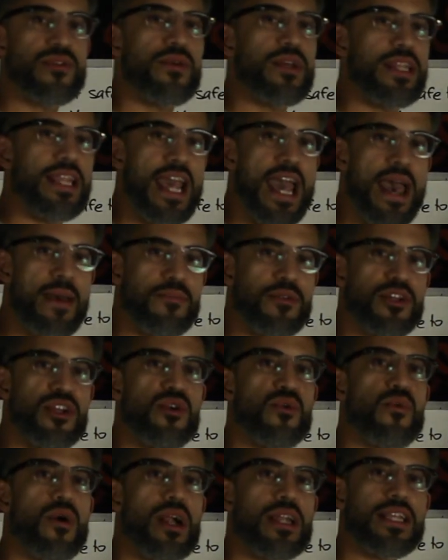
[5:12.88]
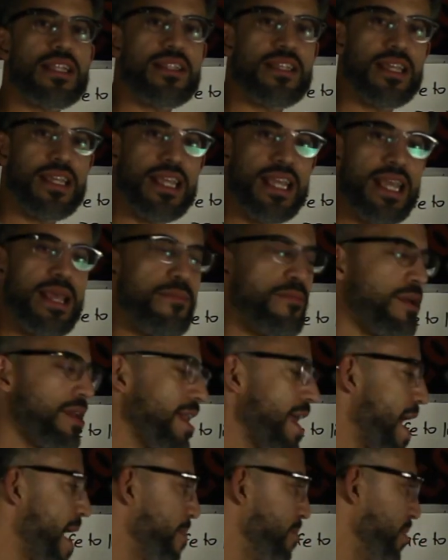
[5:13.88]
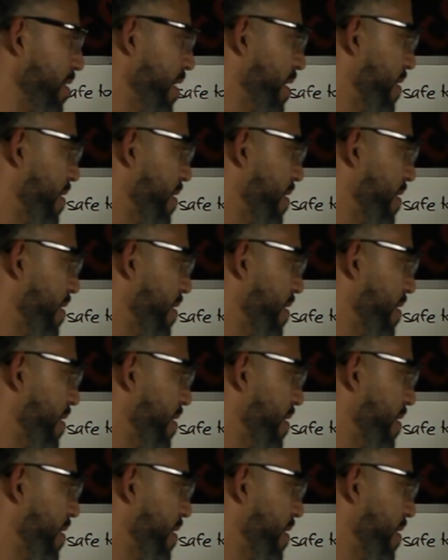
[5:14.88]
adapt and you want it to keep adapting.